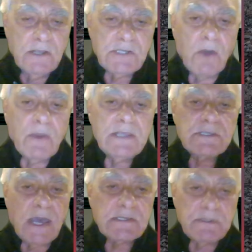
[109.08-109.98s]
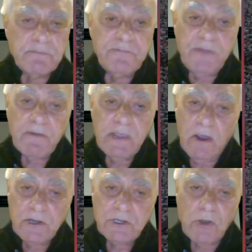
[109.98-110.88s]
So he's got some very
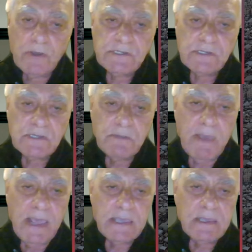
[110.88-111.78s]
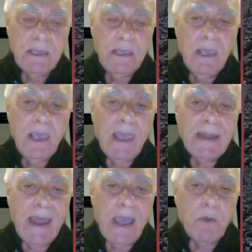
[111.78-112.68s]
hard choices to make,
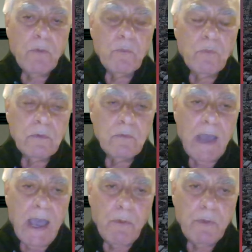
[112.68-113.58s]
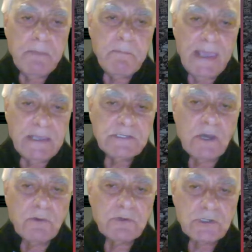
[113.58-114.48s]
and how how he makes
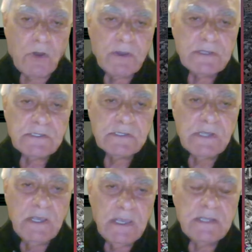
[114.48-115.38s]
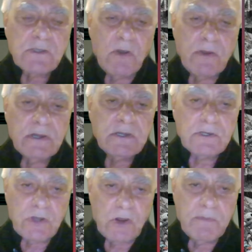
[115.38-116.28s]
those choices is going to
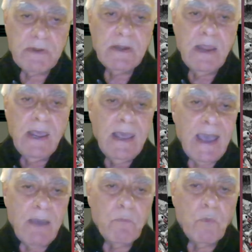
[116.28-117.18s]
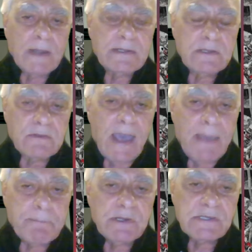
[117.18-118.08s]
determine what
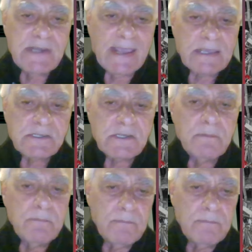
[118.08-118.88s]
happens next.